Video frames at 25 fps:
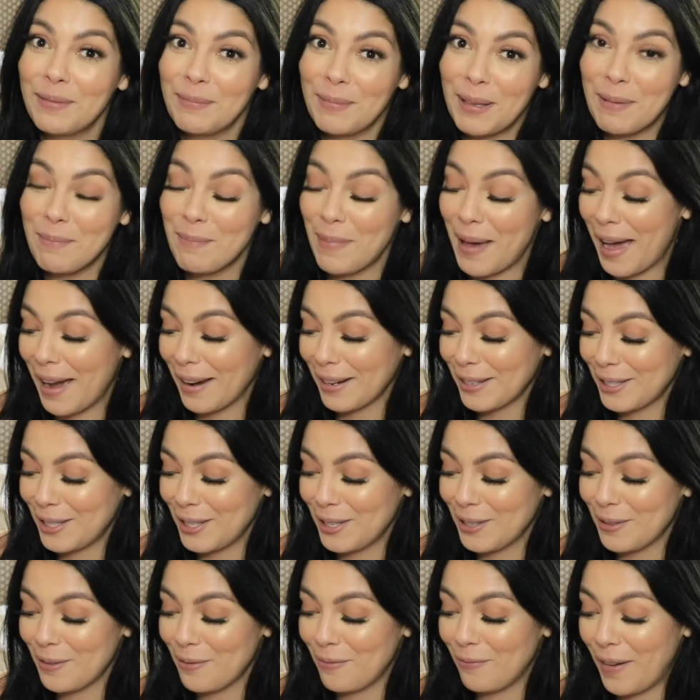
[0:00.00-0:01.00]
me back
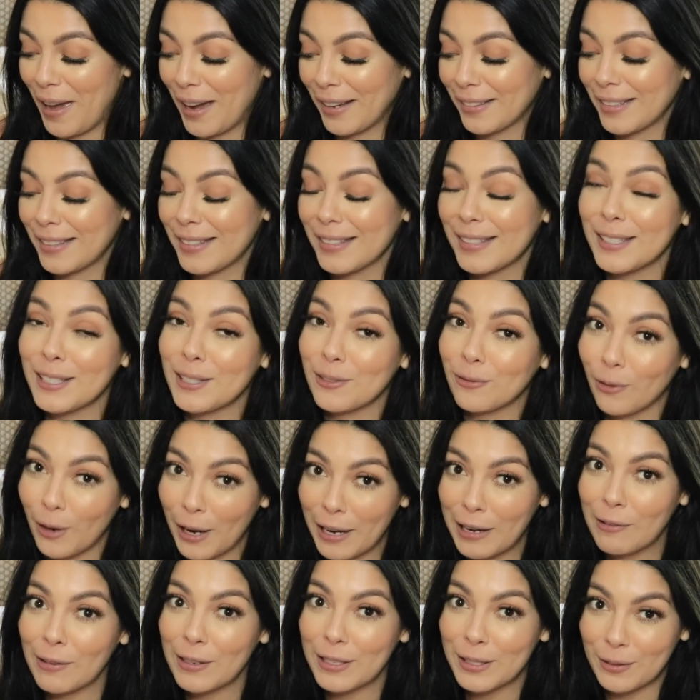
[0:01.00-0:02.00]
to the fact this is
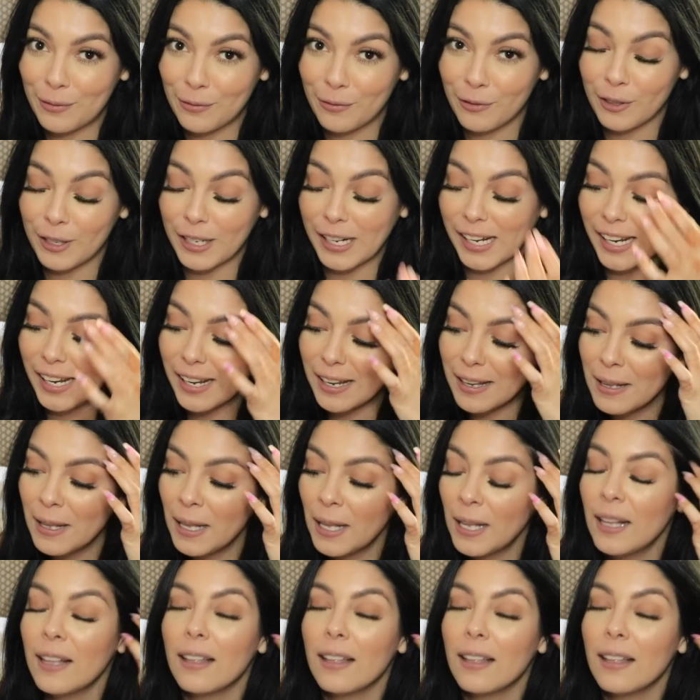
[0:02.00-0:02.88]
fragrance free.